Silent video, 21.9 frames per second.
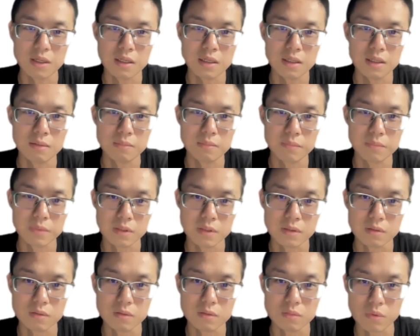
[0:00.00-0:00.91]

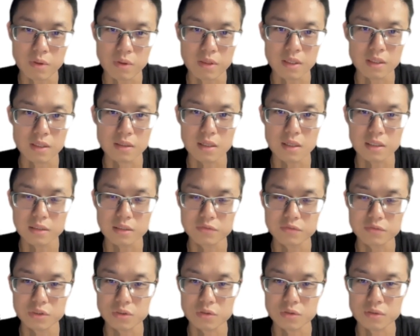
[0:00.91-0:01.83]
within
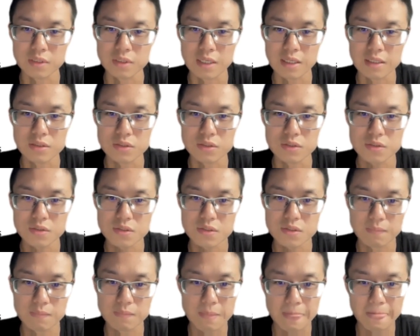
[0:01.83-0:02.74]
artificial
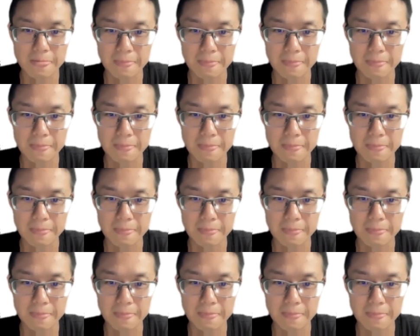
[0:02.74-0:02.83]
intelligence.